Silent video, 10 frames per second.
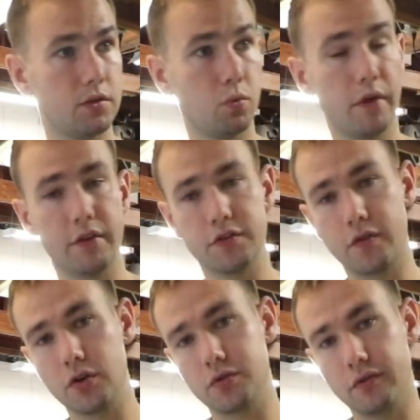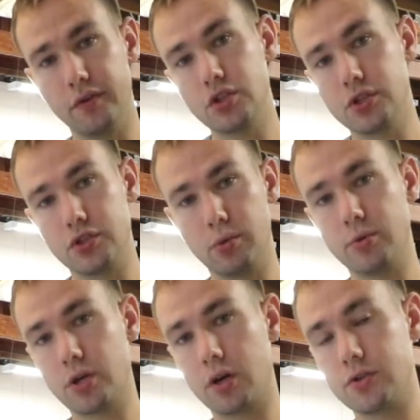one of his first revision
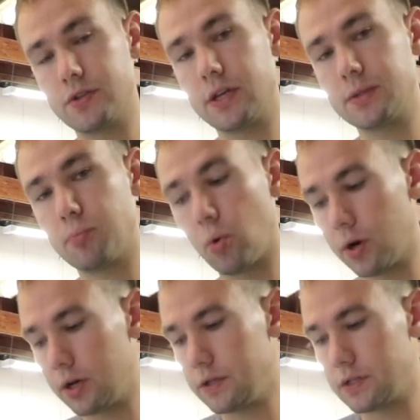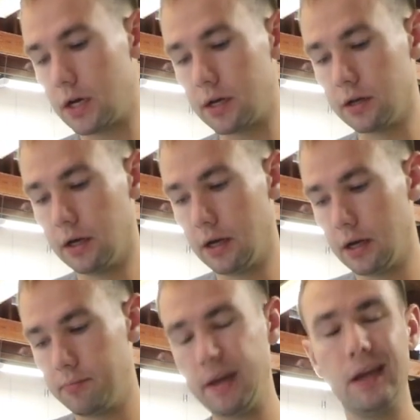superchargers that he's ported. He's done
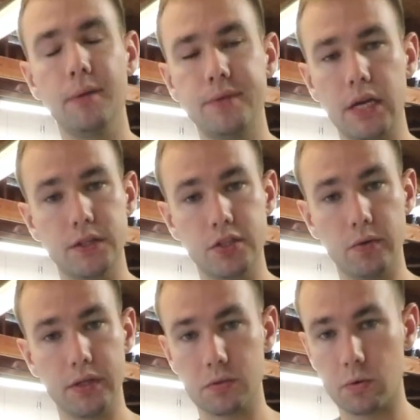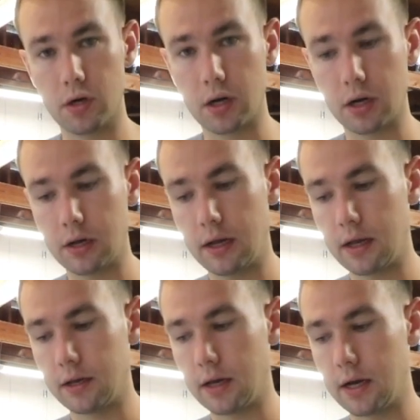many updates to his work
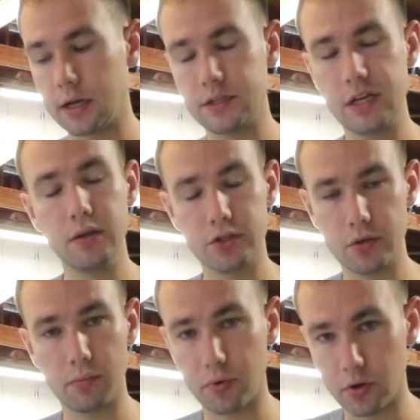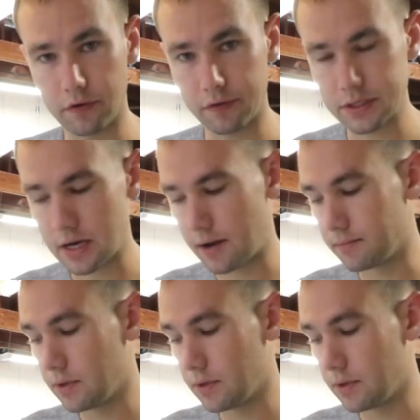and continues to improve every time.